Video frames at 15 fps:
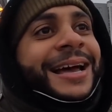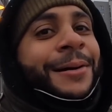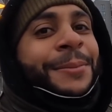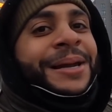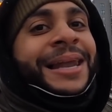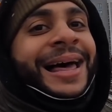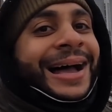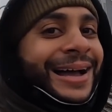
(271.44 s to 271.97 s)
I'm
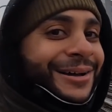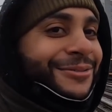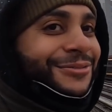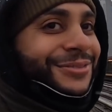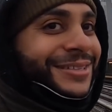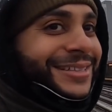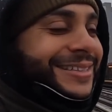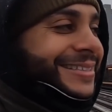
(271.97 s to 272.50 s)
alive.
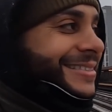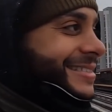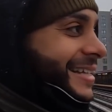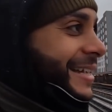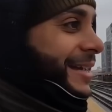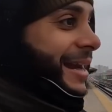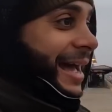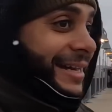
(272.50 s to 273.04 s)
You know what I'm
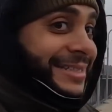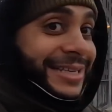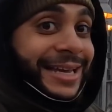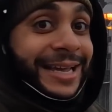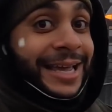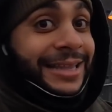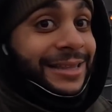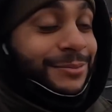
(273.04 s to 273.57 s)
saying? I
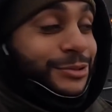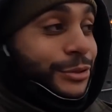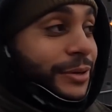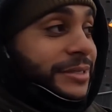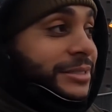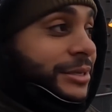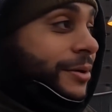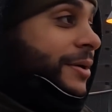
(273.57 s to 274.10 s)
did get them
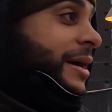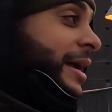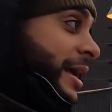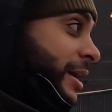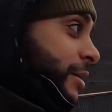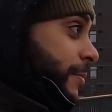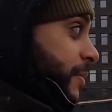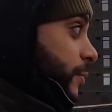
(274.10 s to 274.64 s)
joints, so
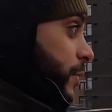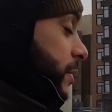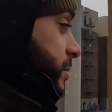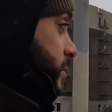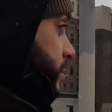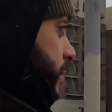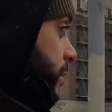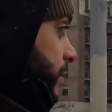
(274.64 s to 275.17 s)
it could be
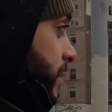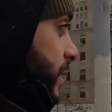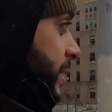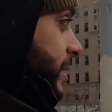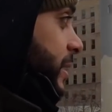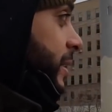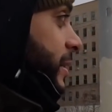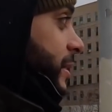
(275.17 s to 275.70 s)
worse. So.
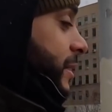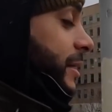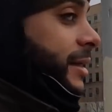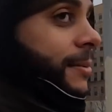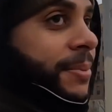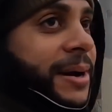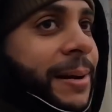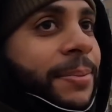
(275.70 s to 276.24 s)
Yeah, yeah,
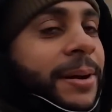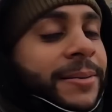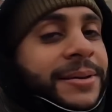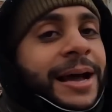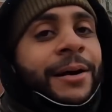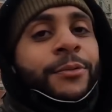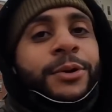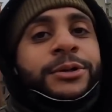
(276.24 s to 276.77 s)
yeah. But I
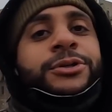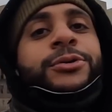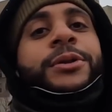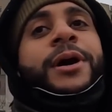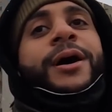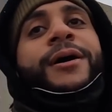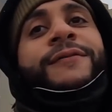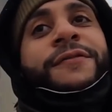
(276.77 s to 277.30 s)
probably I will do
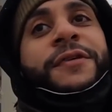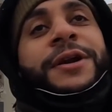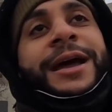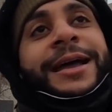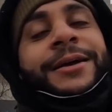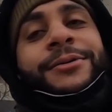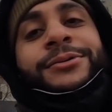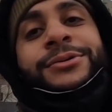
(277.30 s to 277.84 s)
the on foot.
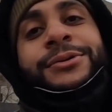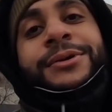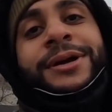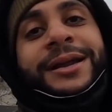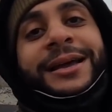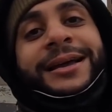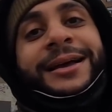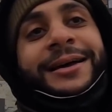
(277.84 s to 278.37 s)
I ain't gonna do
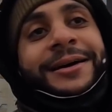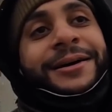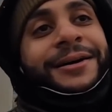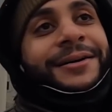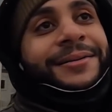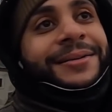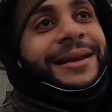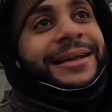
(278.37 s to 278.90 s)
y'all like a
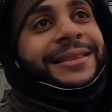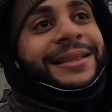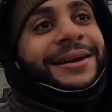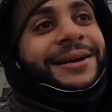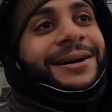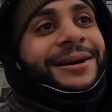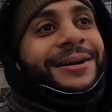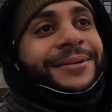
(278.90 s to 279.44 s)
uh, like the
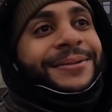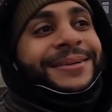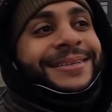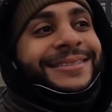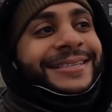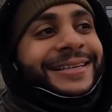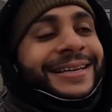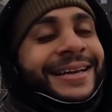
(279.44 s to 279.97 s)
uh, what
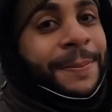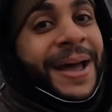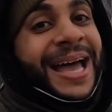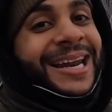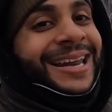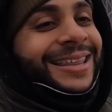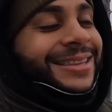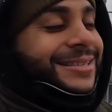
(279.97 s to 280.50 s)
is it? The
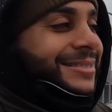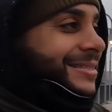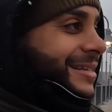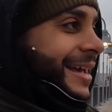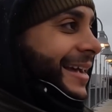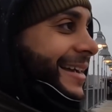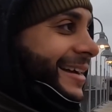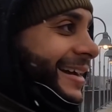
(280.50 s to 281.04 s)
patent leathers?
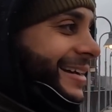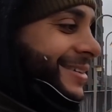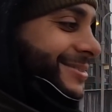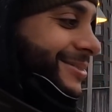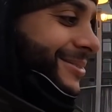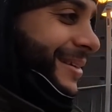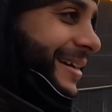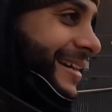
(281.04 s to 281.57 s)
Nah, I ain't,
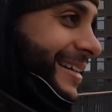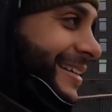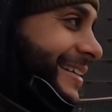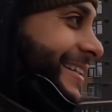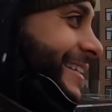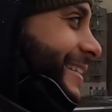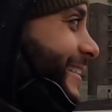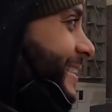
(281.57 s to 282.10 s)
gonna do
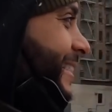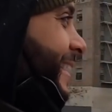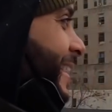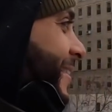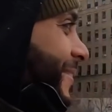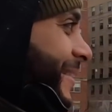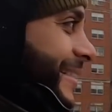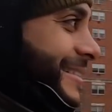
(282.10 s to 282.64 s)

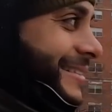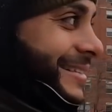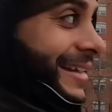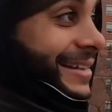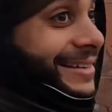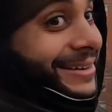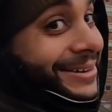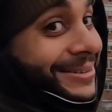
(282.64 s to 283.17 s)
that. but I just
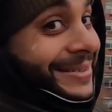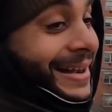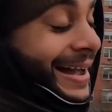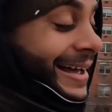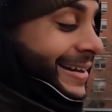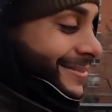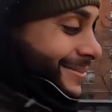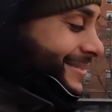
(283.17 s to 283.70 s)
like yo,
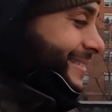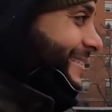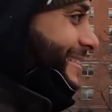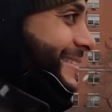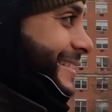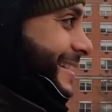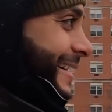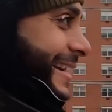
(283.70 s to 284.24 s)
got him. You know
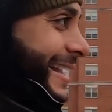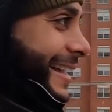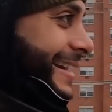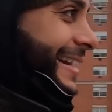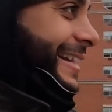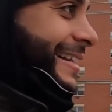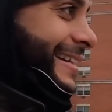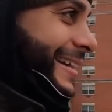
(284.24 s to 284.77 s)
what I'm saying? Nah,
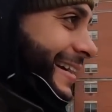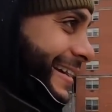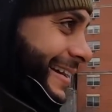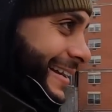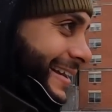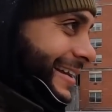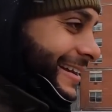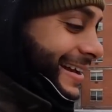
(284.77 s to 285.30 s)

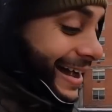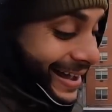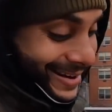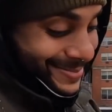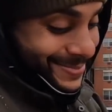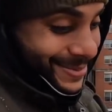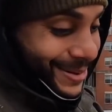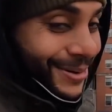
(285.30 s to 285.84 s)
nah. Got
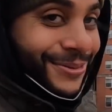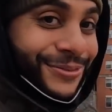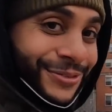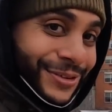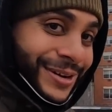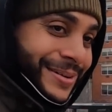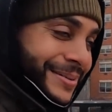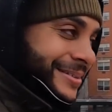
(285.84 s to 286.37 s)
him on
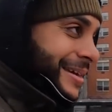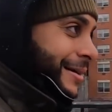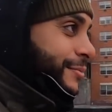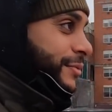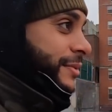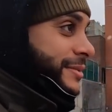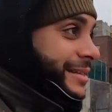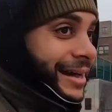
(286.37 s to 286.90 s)
foot. Top
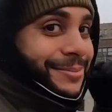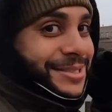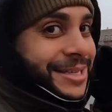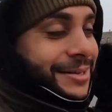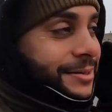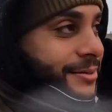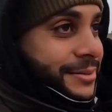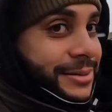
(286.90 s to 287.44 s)
top
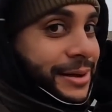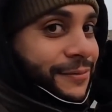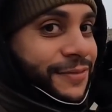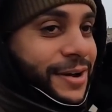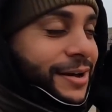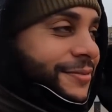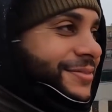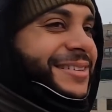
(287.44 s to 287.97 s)
ten, top
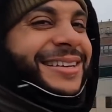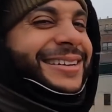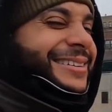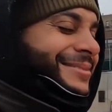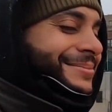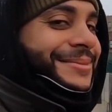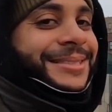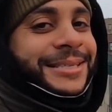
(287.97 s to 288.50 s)
five. Yeah
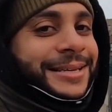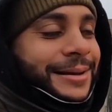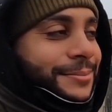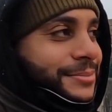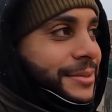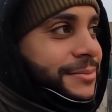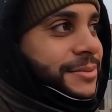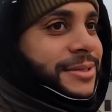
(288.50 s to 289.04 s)
see, I'm
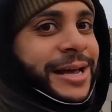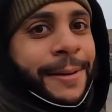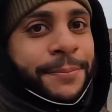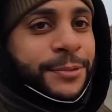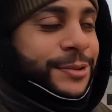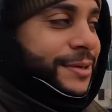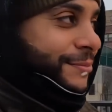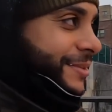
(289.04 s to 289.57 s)
so top three.